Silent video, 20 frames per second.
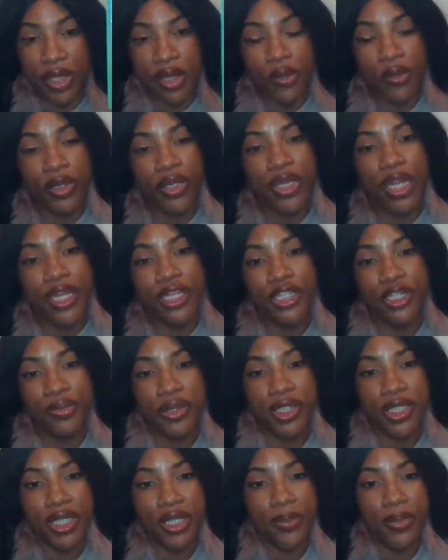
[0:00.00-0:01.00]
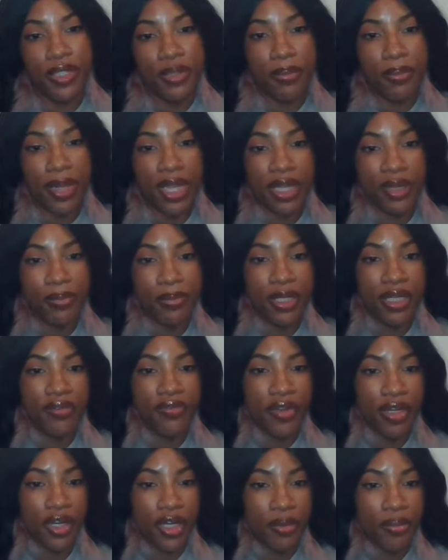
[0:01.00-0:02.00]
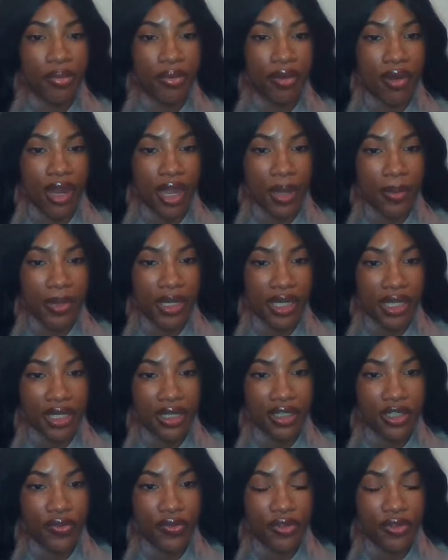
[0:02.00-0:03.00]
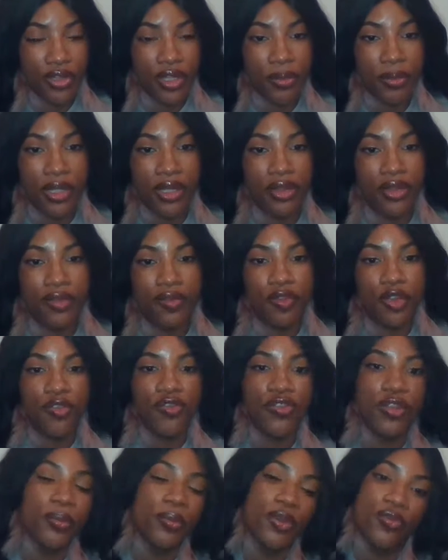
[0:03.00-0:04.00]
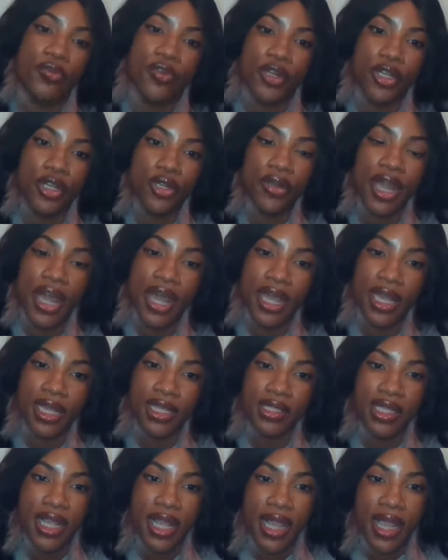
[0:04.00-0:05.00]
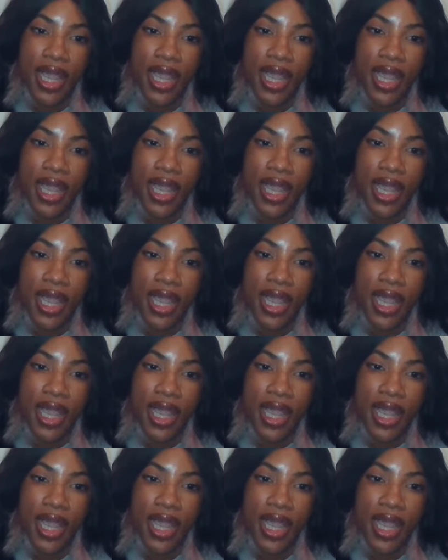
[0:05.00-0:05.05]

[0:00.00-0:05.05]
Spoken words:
Relationships may be very prominent for the month of November for you guys,